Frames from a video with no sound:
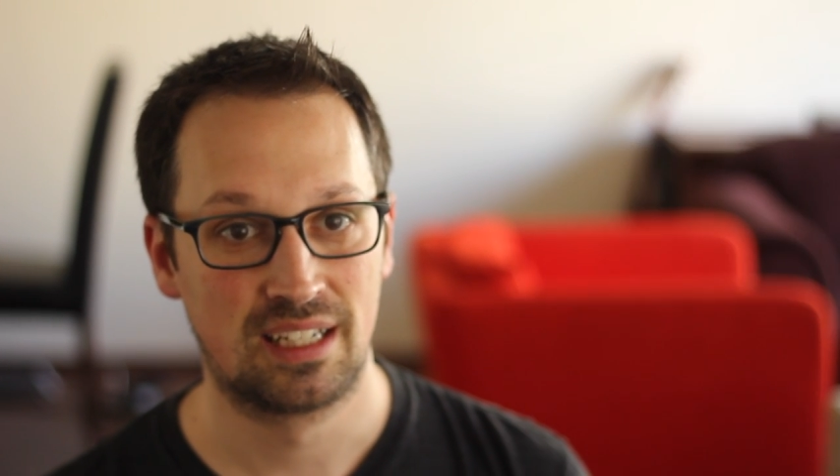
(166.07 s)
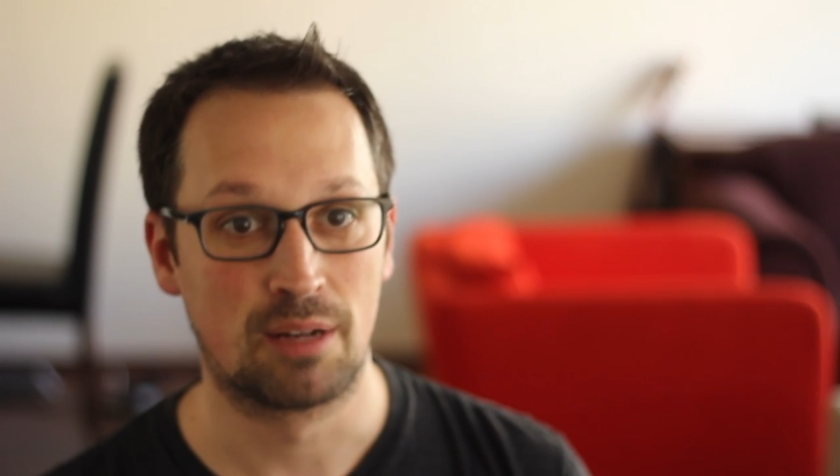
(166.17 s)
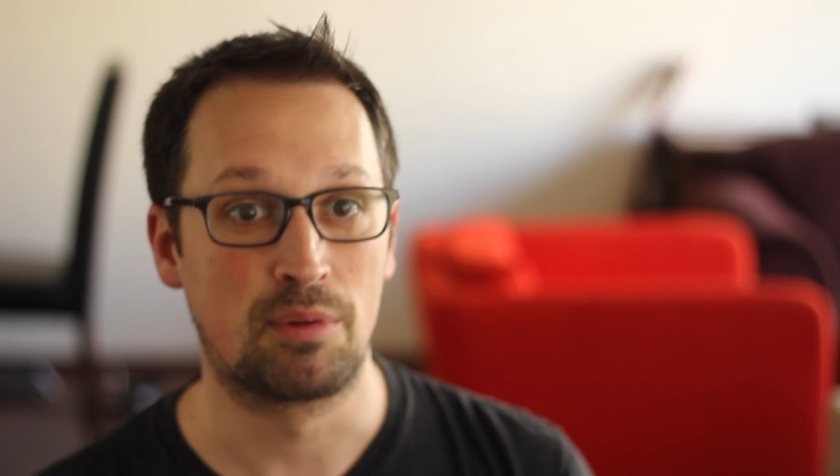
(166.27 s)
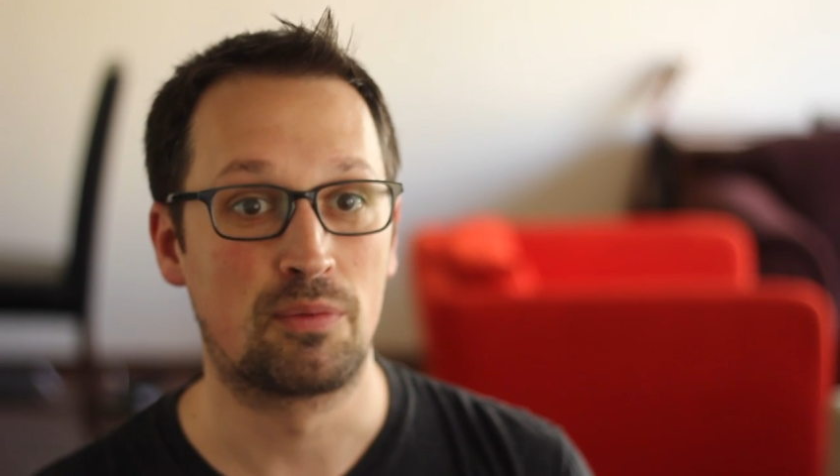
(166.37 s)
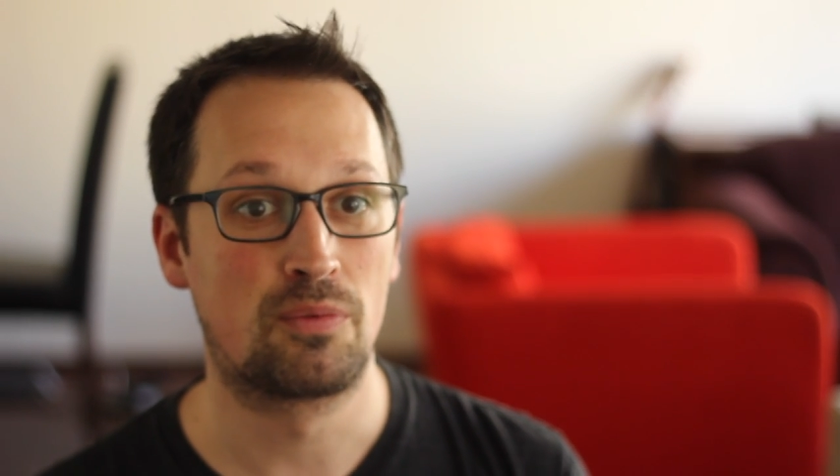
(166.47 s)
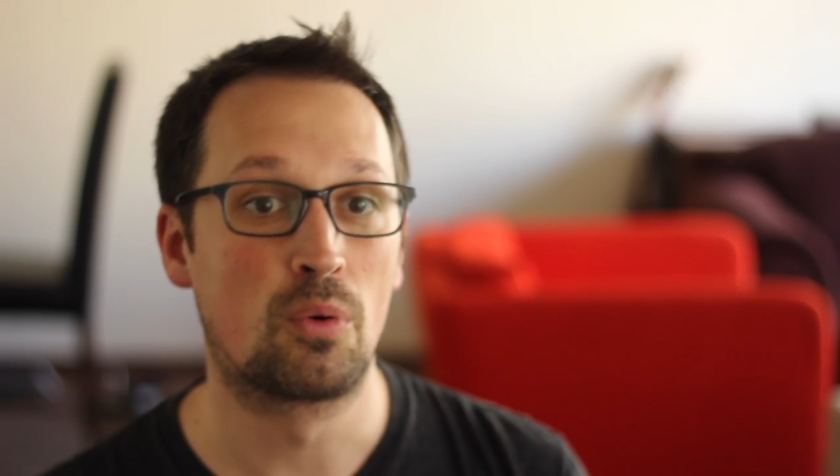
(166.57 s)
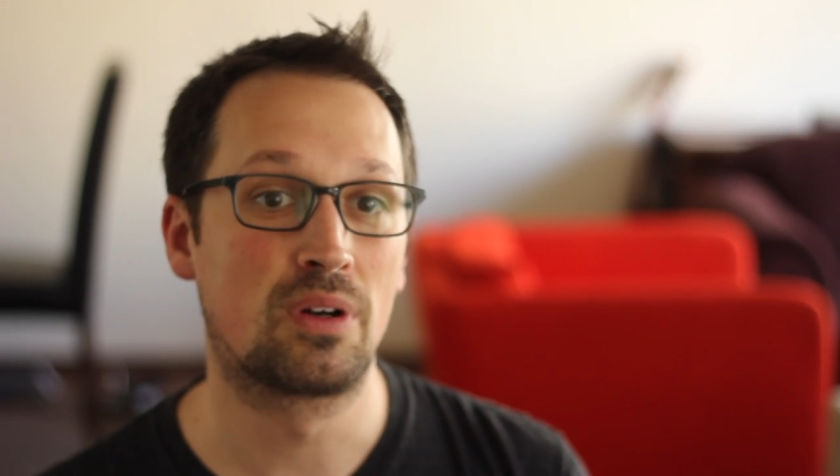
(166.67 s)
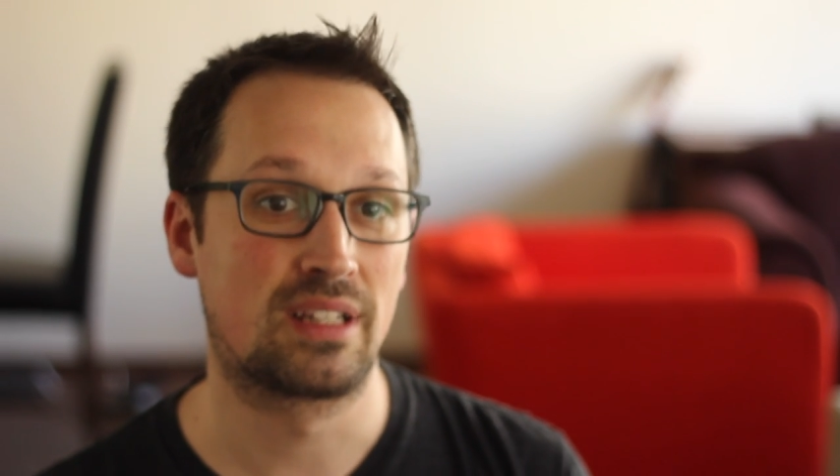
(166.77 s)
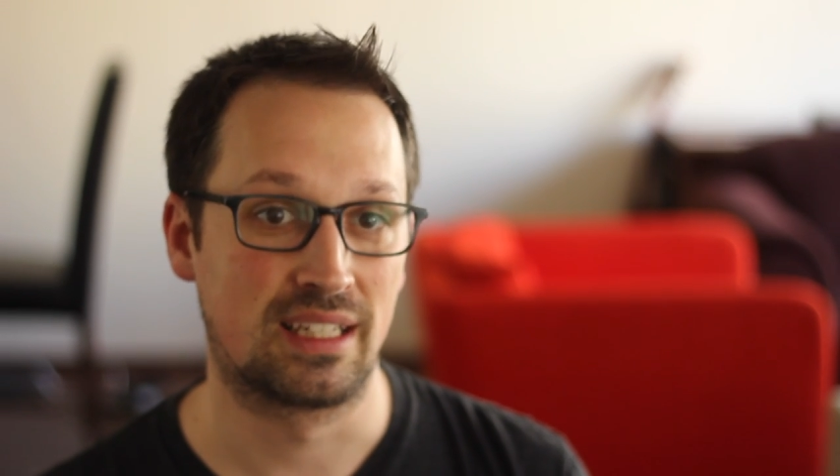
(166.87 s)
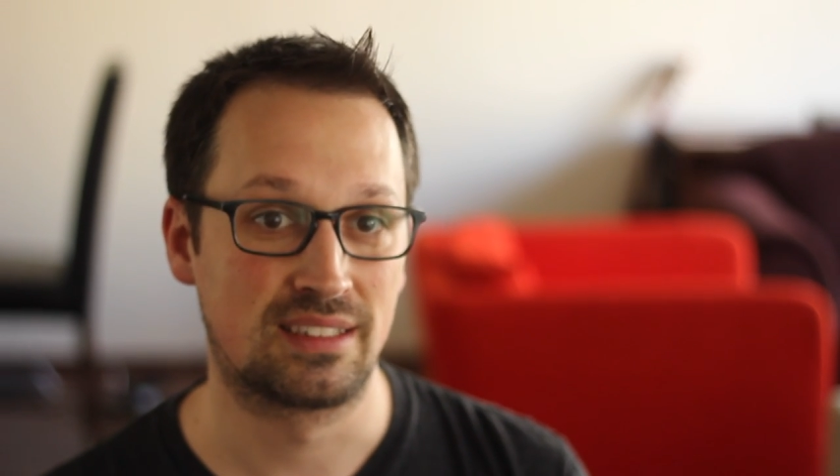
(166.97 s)
Now,
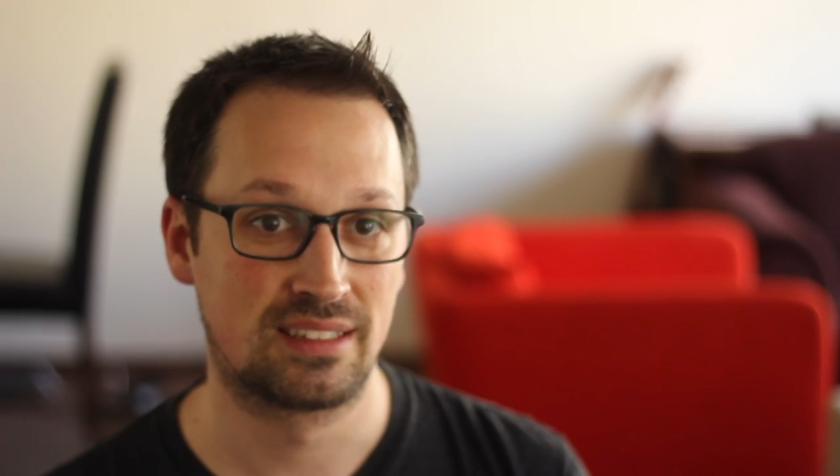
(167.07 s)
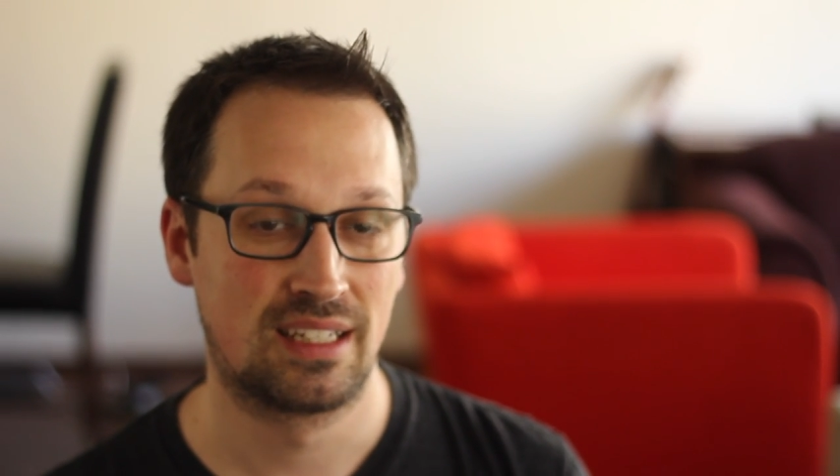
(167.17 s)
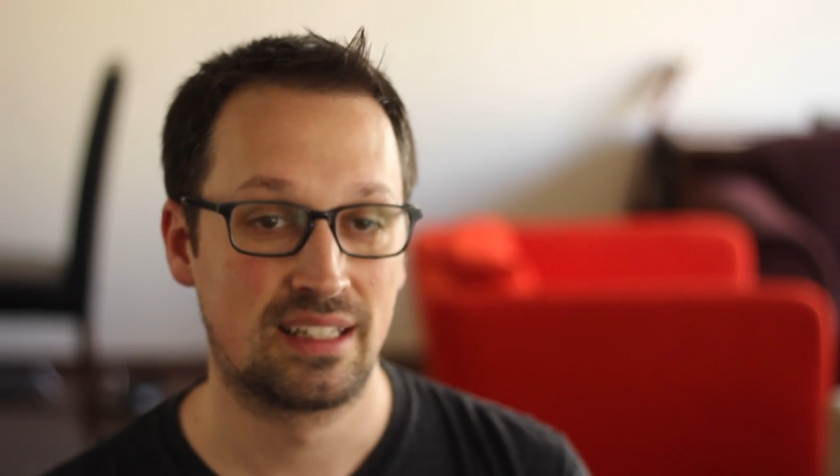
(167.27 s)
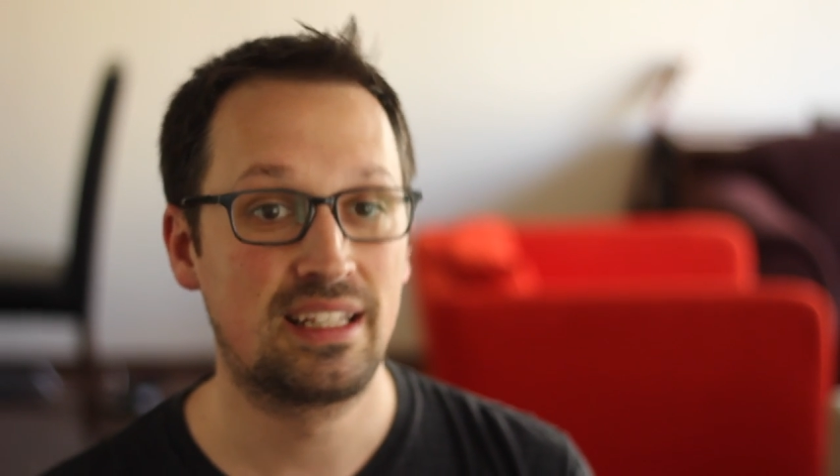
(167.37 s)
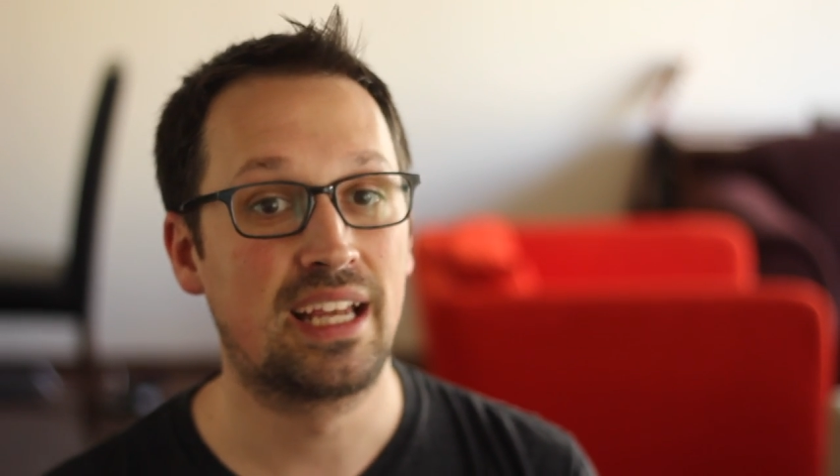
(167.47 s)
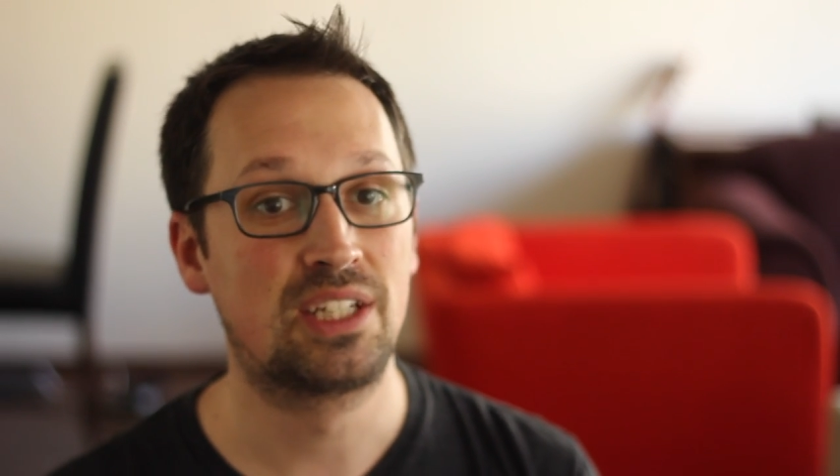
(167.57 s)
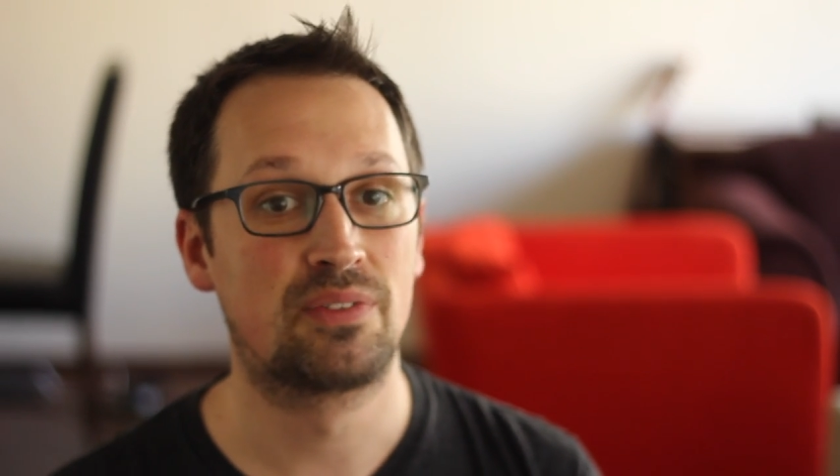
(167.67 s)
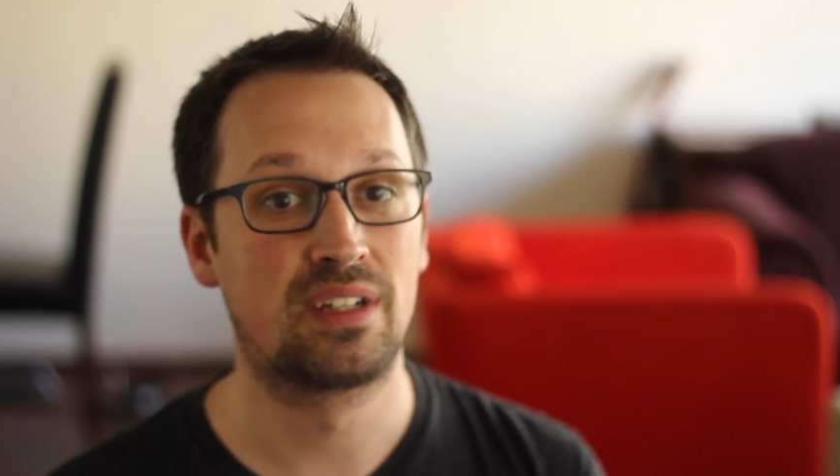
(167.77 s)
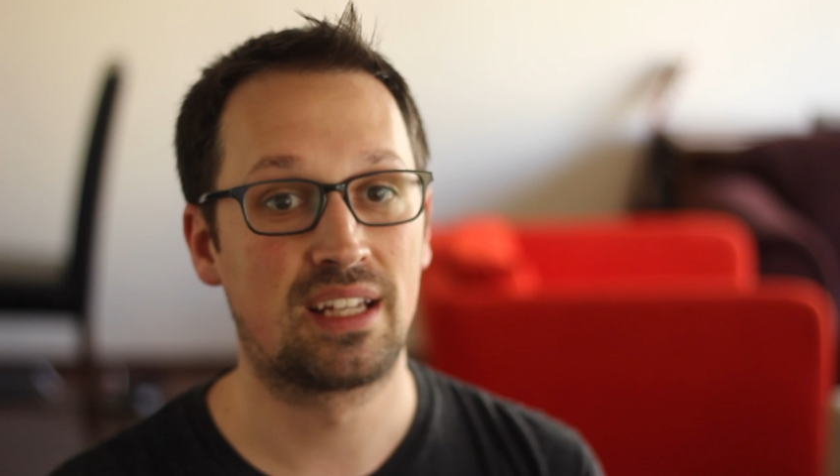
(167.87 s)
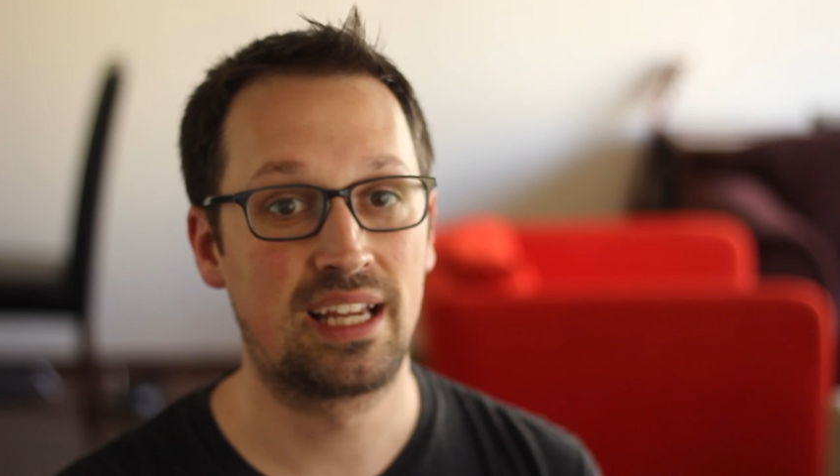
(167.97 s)
before this, the Age
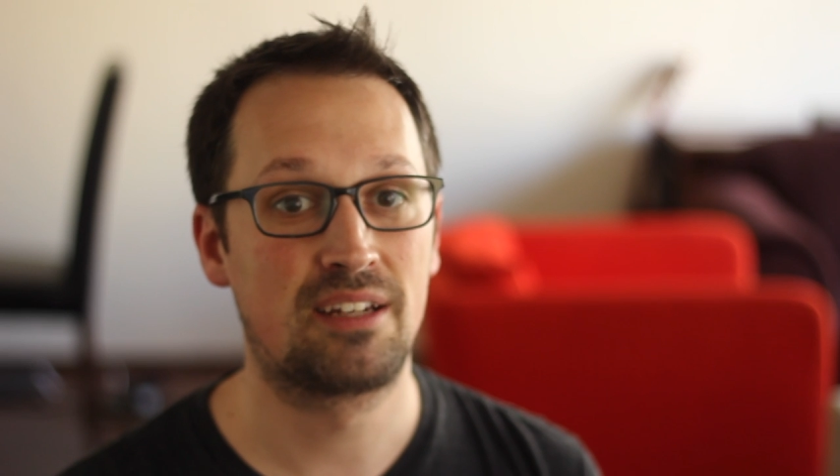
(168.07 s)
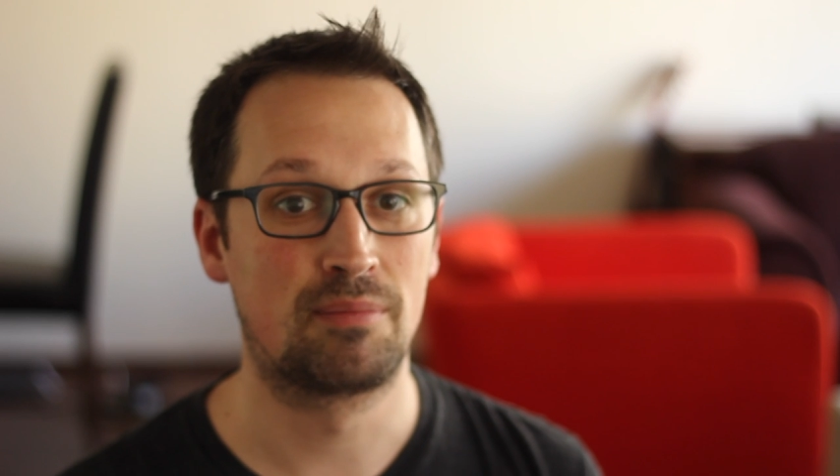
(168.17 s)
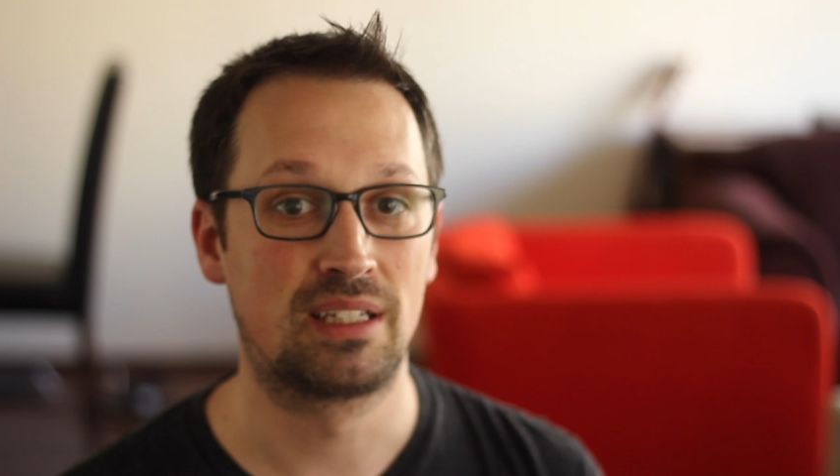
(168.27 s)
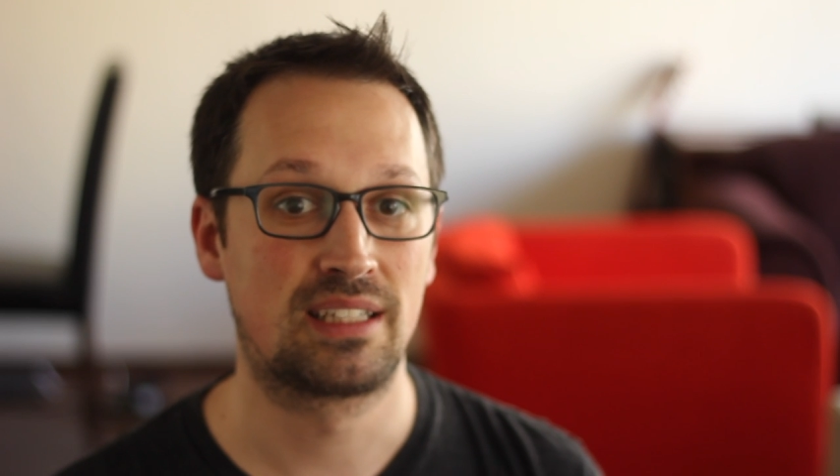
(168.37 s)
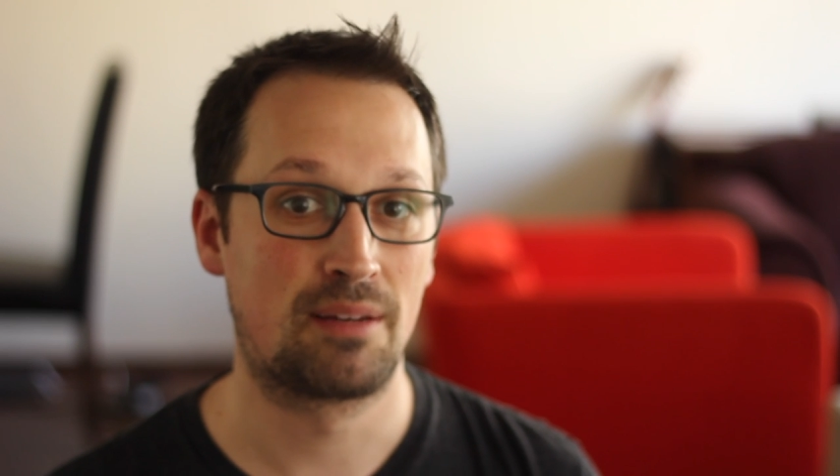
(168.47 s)
of Enlightenment